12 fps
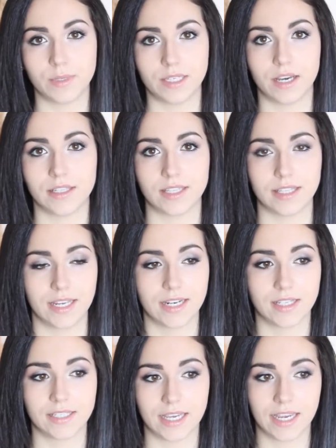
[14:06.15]
Because at the end
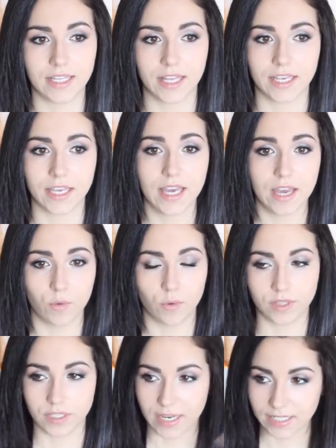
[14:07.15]
of the day, like
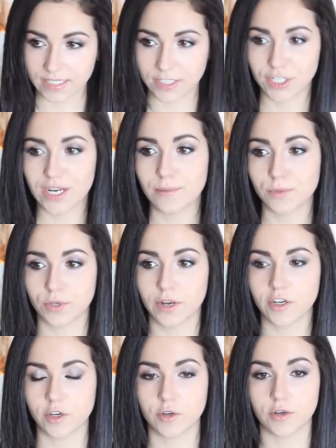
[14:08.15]
when the next year comes
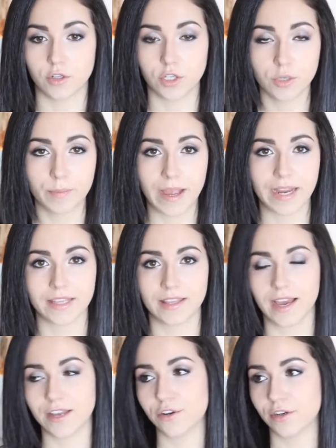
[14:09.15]
around, you're going to look back at
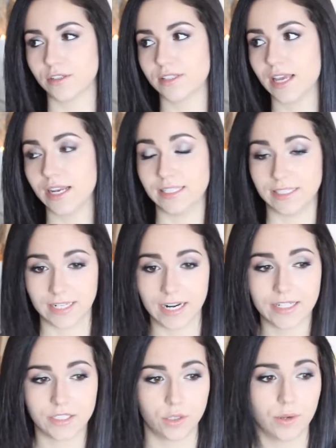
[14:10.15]
that and you're going to say, did
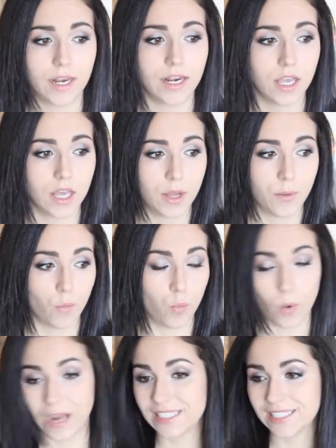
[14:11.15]
I do it?
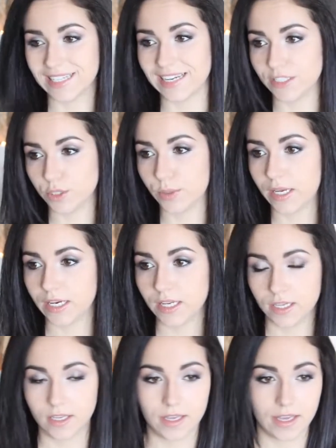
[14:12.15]
Why didn't I do it?
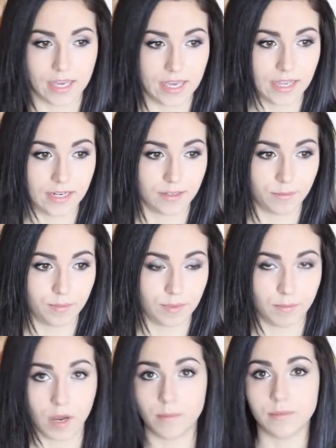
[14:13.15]
And be
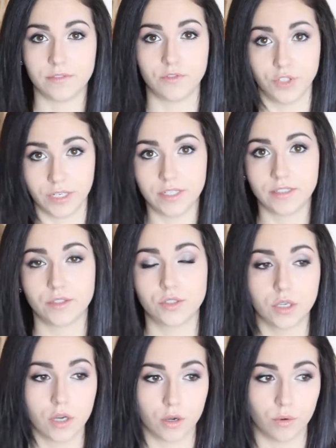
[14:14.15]
bummed if you didn't.
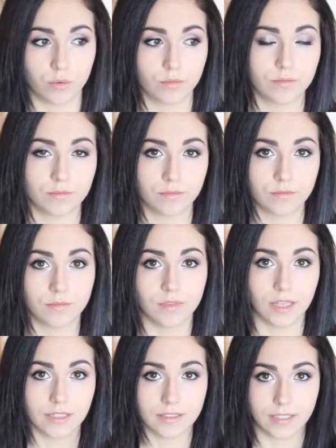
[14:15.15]
So
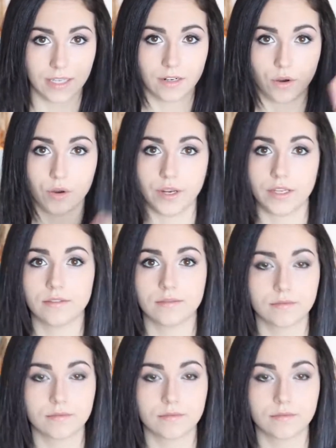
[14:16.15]
let's get on it.